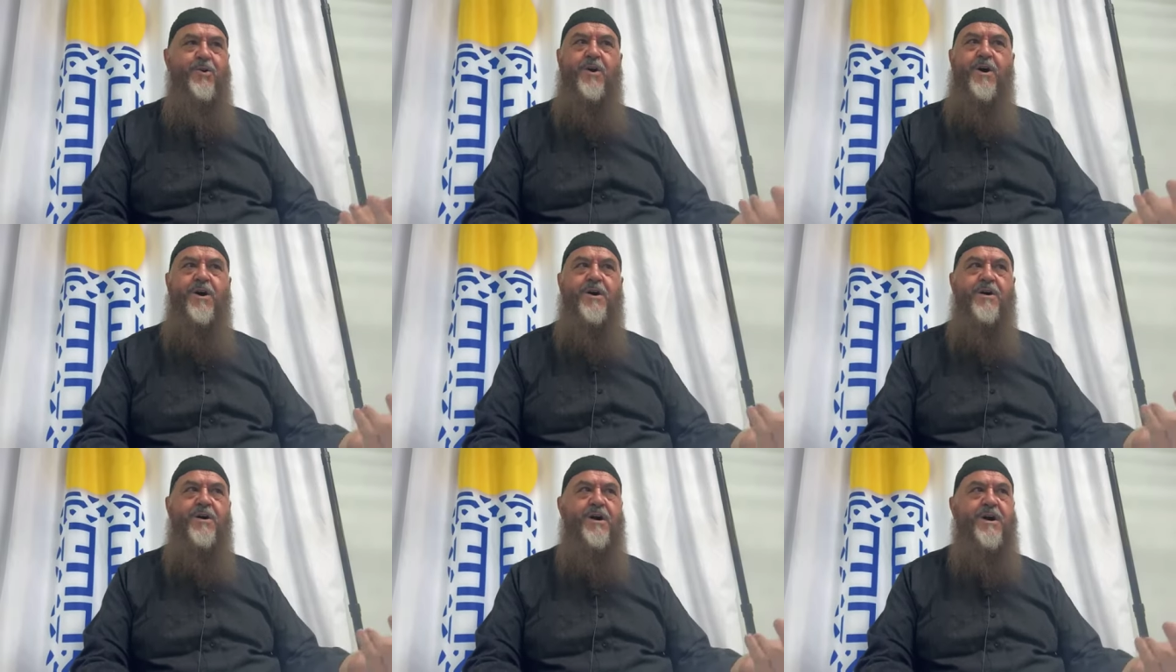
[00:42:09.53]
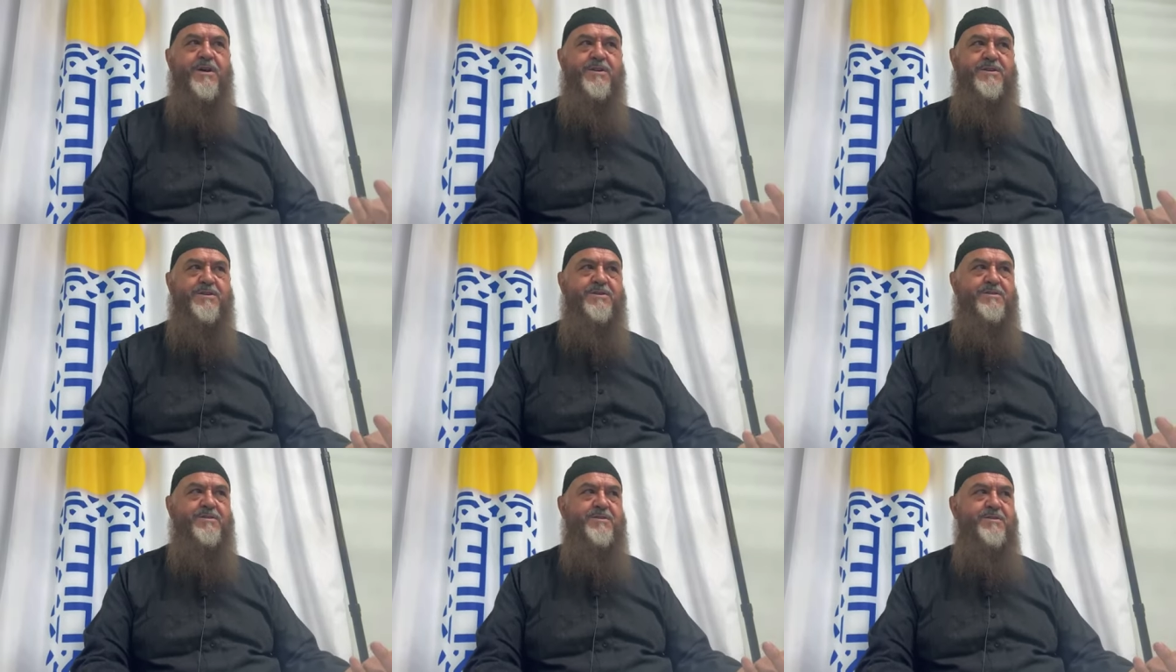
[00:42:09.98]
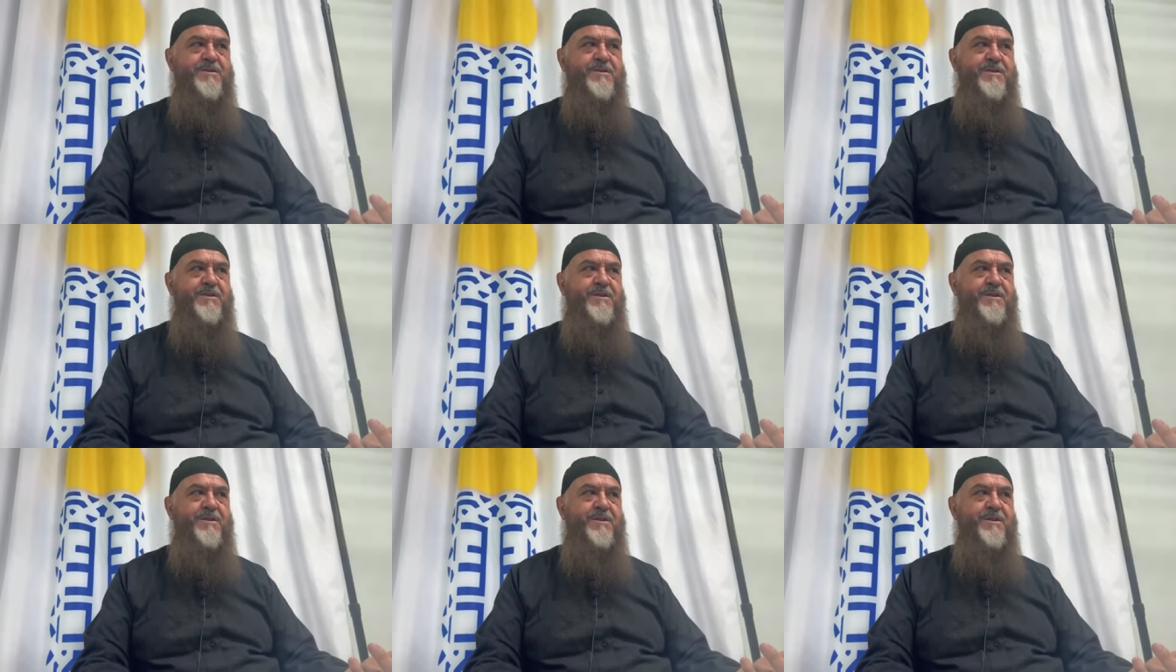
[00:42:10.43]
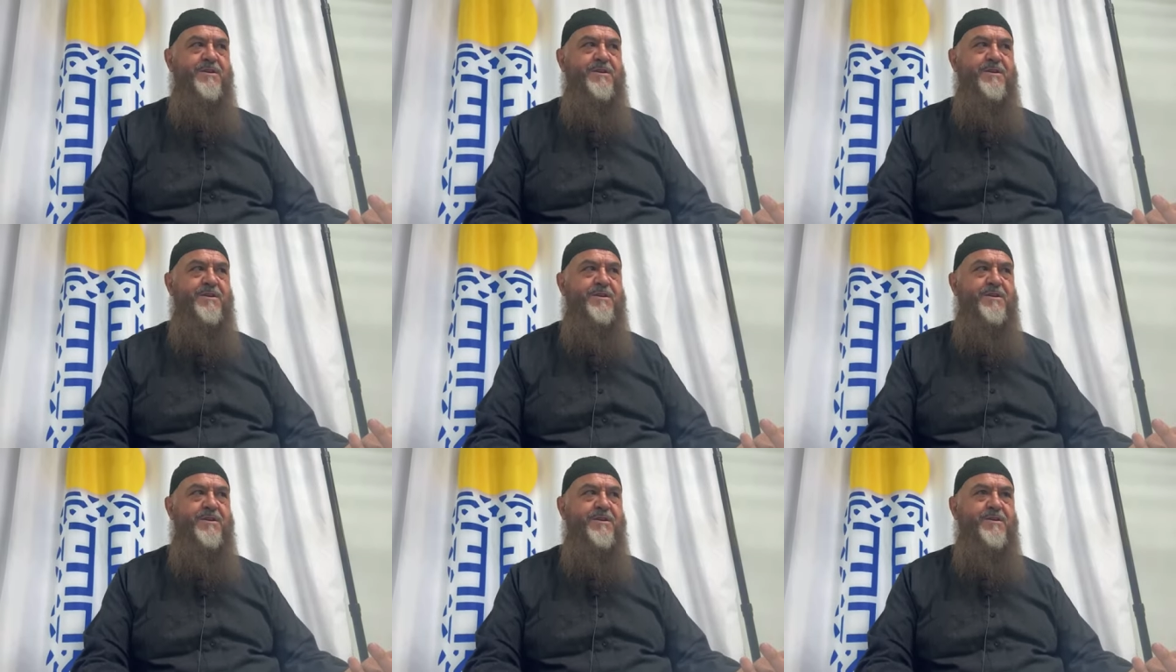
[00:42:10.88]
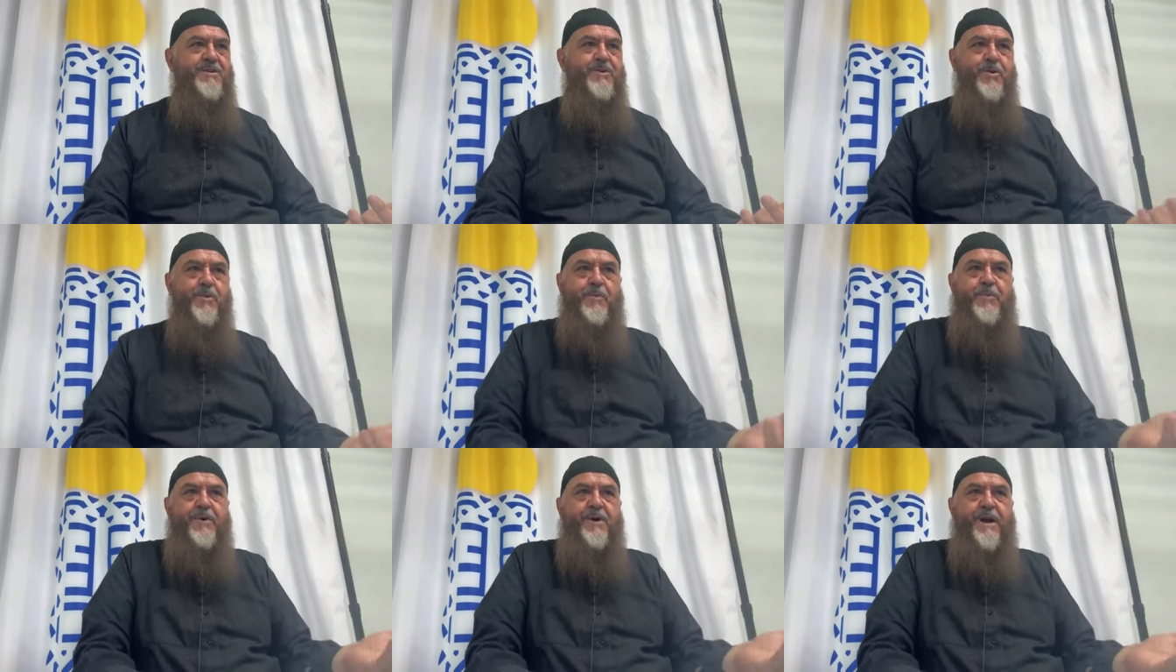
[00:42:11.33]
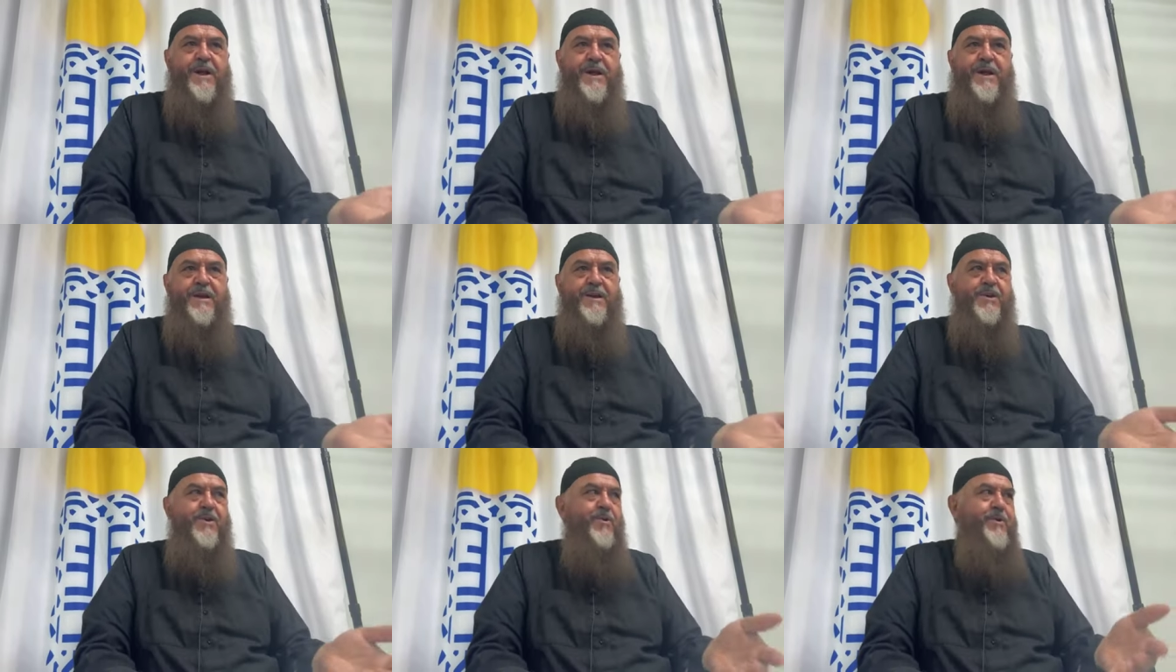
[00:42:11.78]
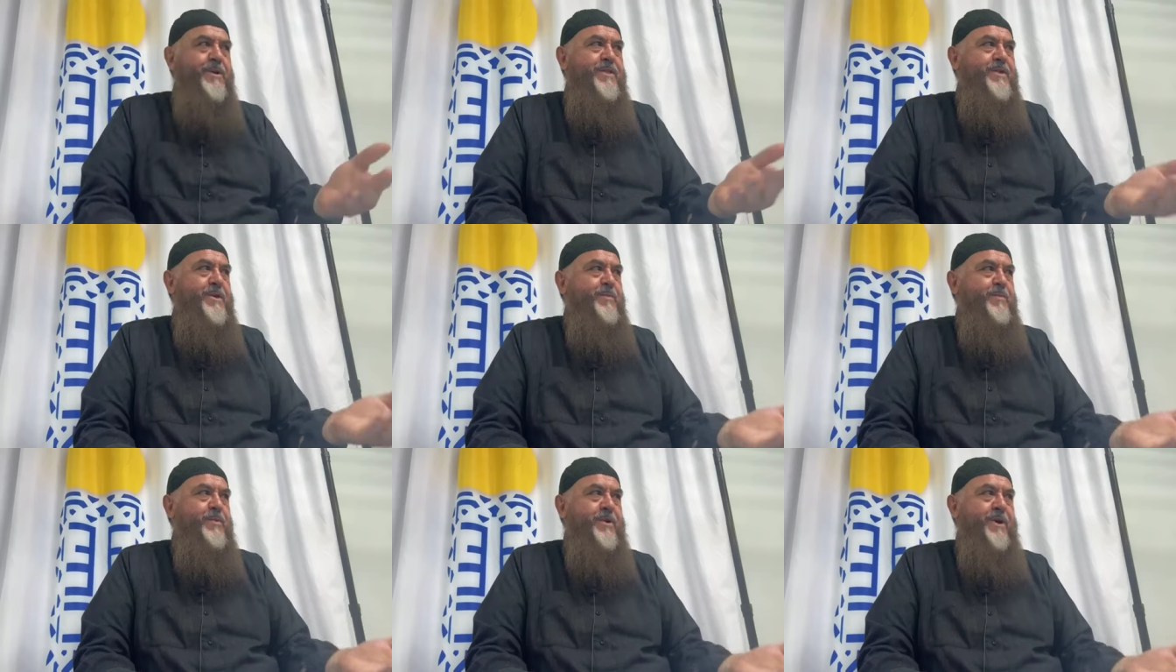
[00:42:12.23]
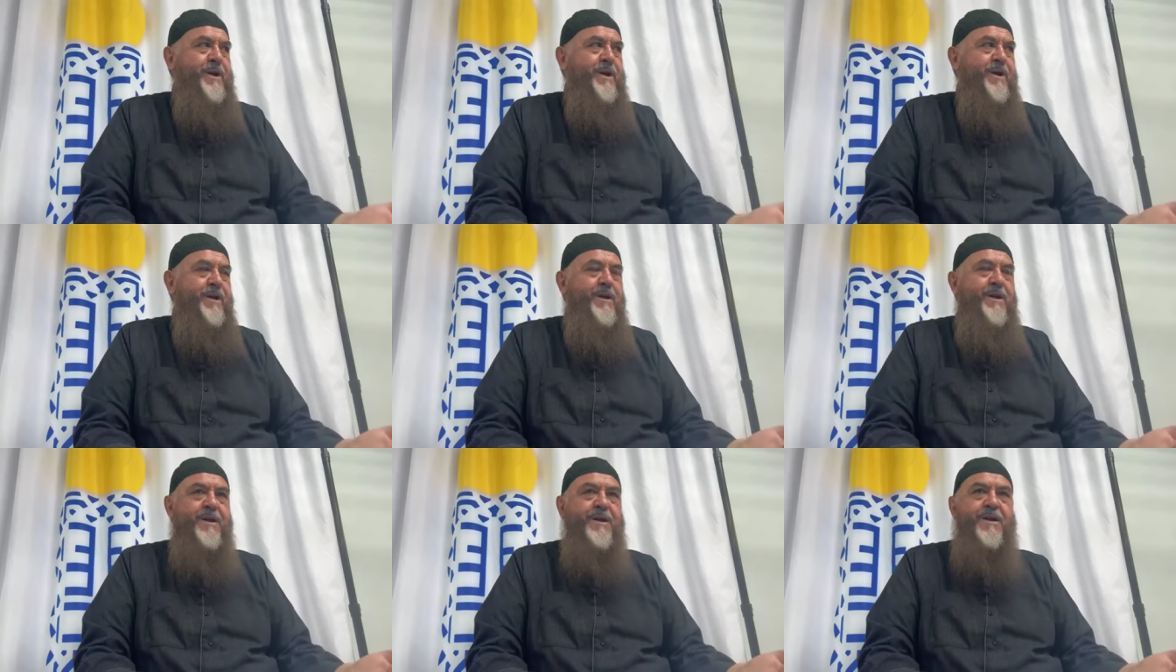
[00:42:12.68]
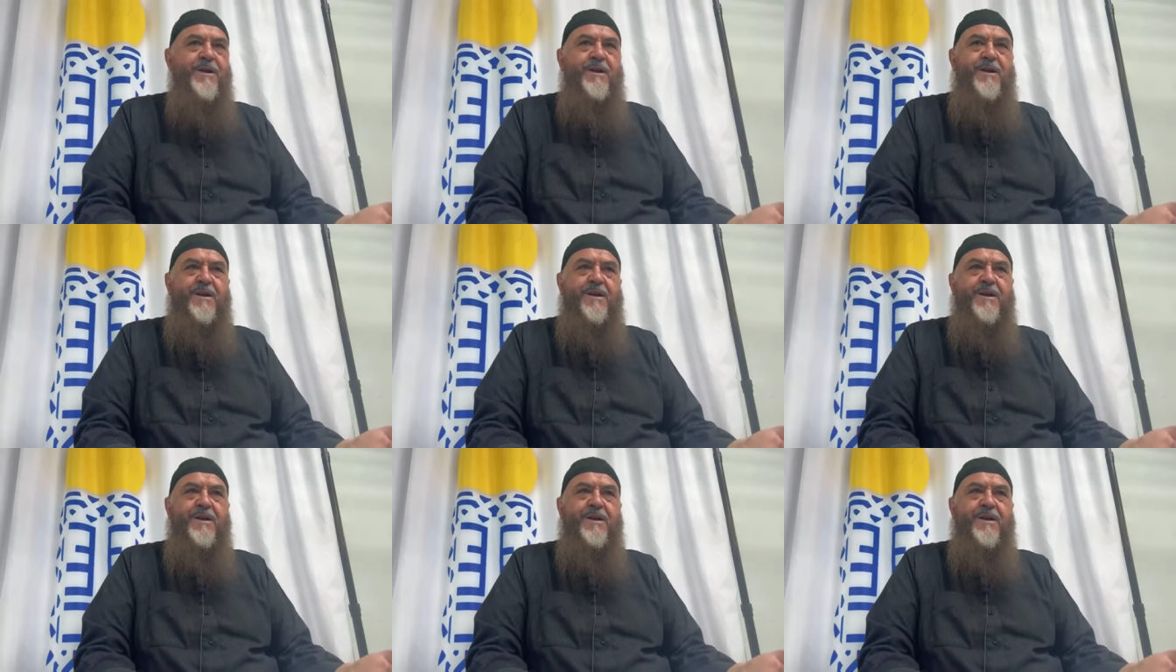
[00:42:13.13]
Who are us? You're praying, you're in the prayer,